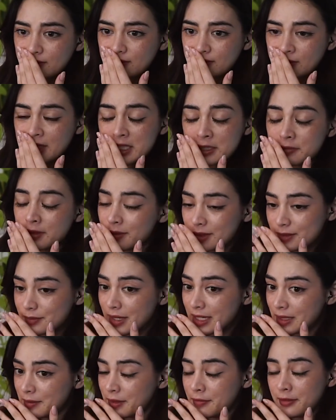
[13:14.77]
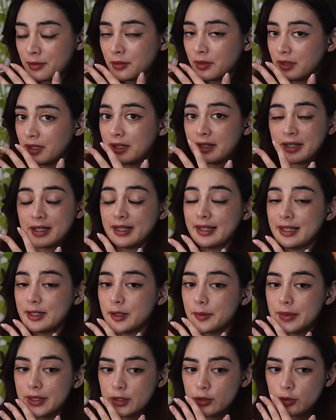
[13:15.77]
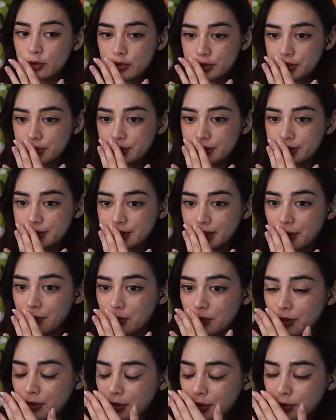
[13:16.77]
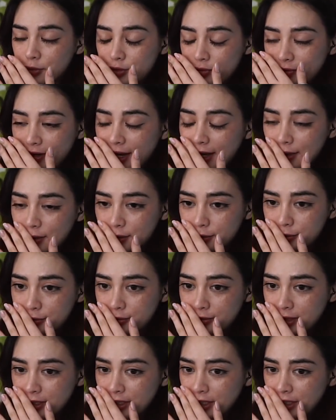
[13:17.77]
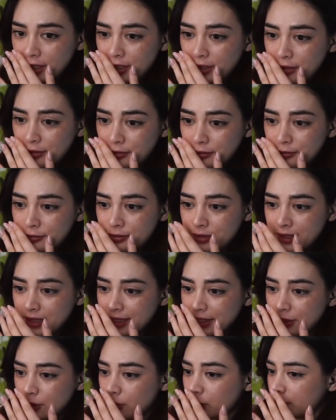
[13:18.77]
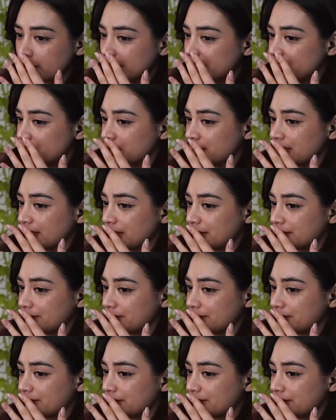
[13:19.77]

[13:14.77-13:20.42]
This film is making me feel like a little bit nauseous. I'm not a huge fan of really gory shit.